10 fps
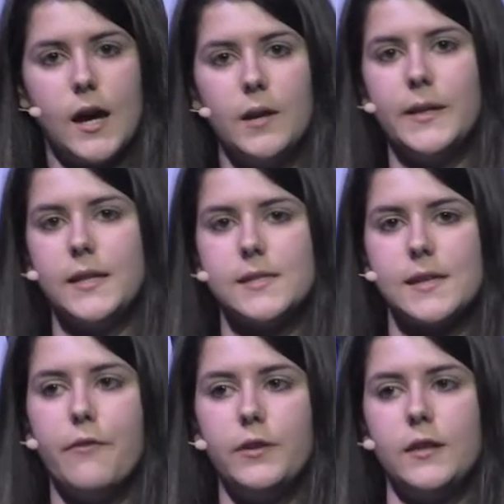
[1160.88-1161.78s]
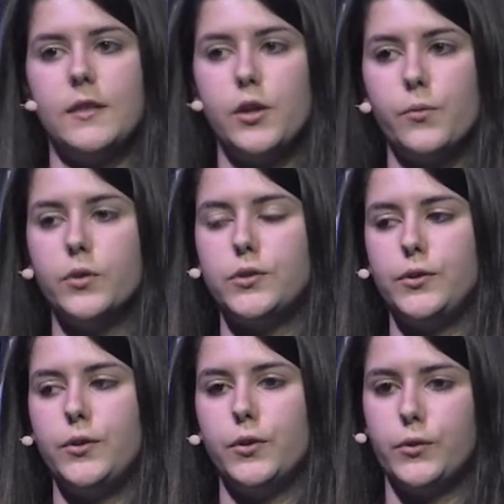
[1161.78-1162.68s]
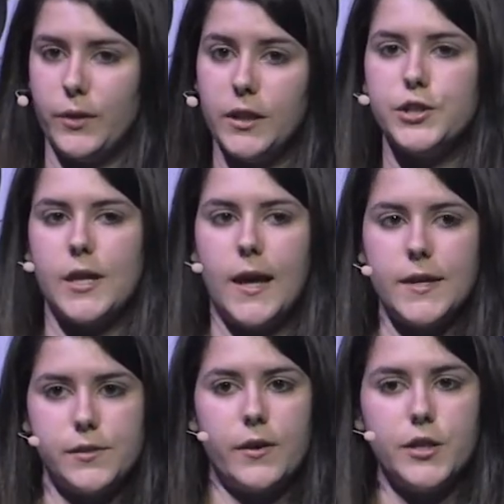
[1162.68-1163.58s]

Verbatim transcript: time, and it's everything that you want to do to initialize your